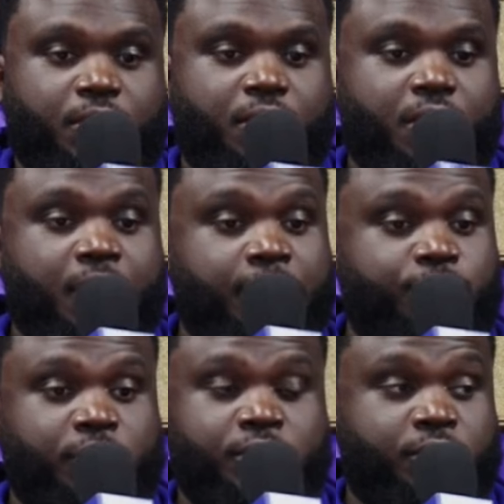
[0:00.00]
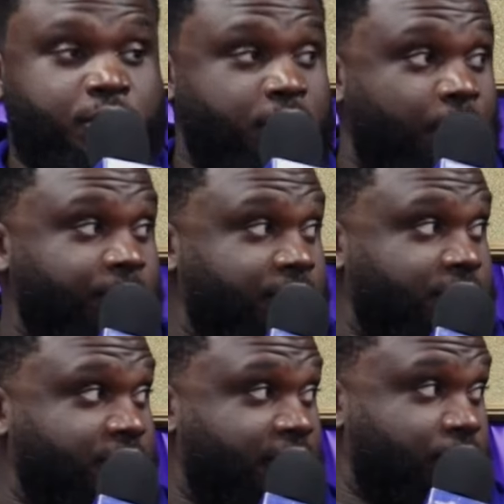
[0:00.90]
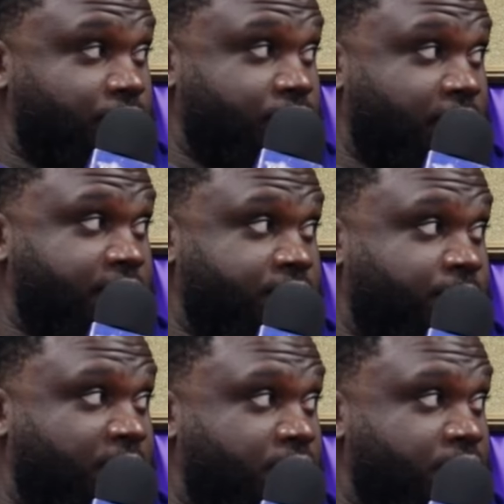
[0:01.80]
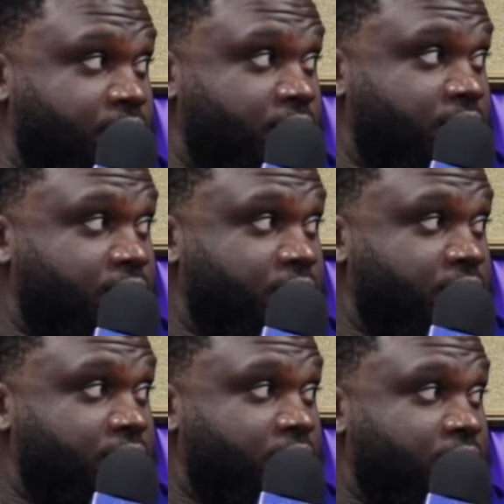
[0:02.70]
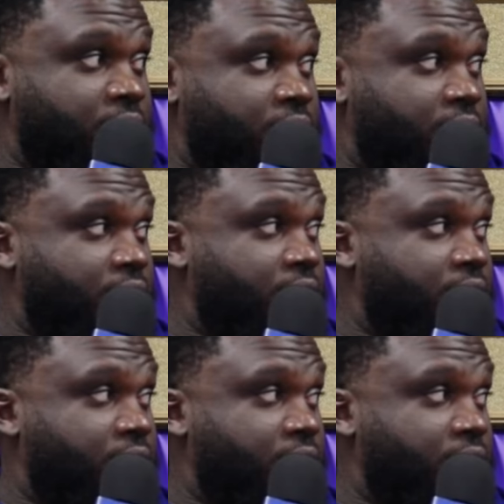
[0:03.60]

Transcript: Israel is. I'm gonna just say Israel's crazy, bro. Mentally.